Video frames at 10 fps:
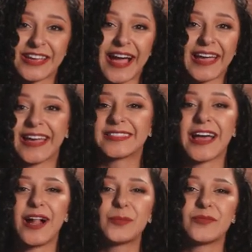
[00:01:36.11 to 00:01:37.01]
I had the
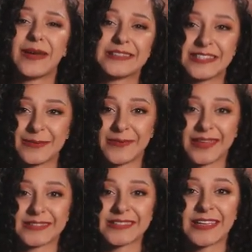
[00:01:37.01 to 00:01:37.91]
help of my
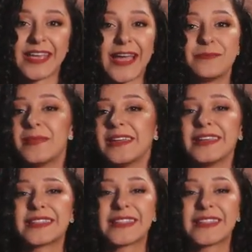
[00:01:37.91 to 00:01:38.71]
teammates and many